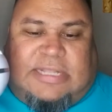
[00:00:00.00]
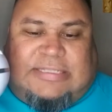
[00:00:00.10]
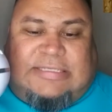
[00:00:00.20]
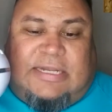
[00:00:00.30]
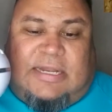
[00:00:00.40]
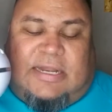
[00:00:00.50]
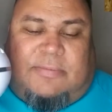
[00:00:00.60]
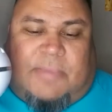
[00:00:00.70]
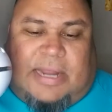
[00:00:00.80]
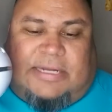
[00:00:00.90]
That's
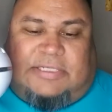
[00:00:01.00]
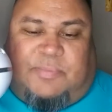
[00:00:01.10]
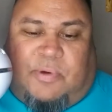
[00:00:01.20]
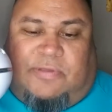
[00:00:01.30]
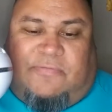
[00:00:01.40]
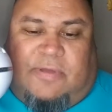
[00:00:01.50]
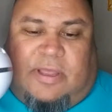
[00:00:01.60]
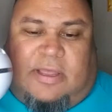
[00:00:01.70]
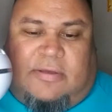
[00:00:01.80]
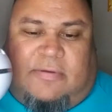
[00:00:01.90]
minus point,
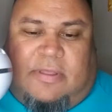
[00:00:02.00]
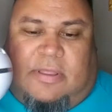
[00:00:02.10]
uh,